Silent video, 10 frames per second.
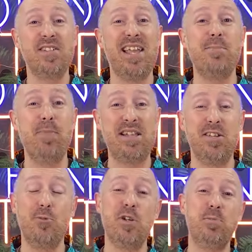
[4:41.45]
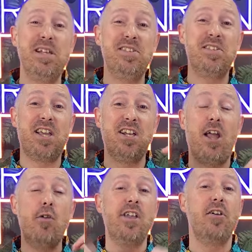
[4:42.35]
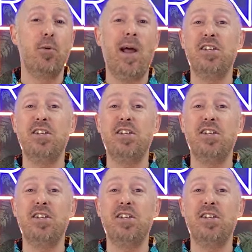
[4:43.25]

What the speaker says: heat better, which means it's going to go the other way.